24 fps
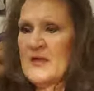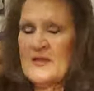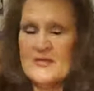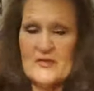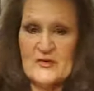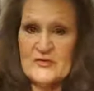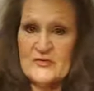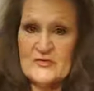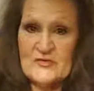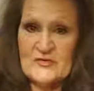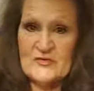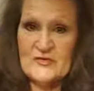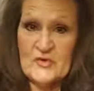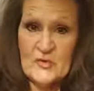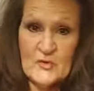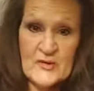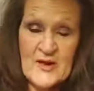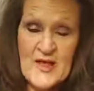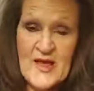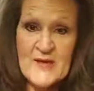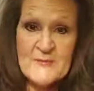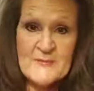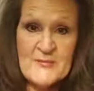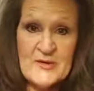there's two
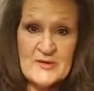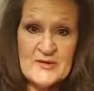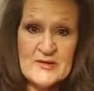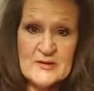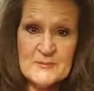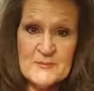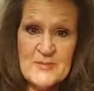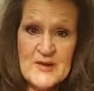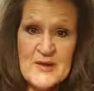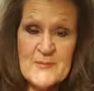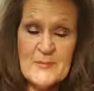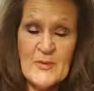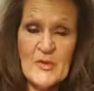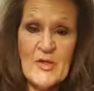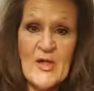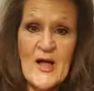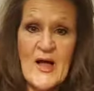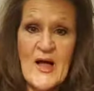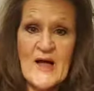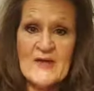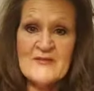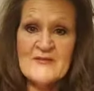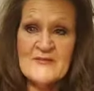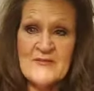and a half billion people
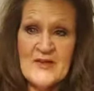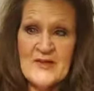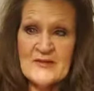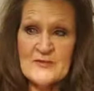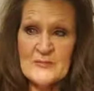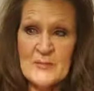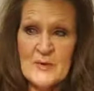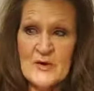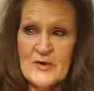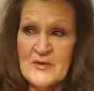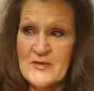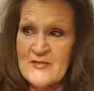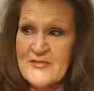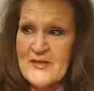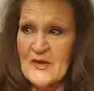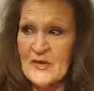on Facebook.